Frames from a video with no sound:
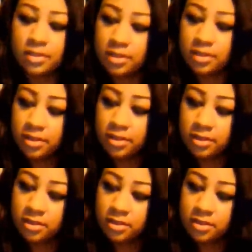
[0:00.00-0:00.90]

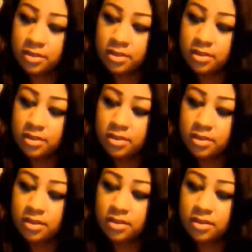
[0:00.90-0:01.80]

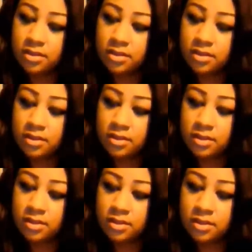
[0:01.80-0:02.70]

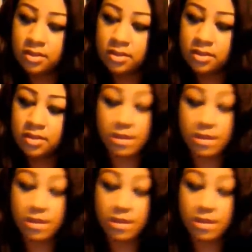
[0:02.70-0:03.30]
(no one is talking)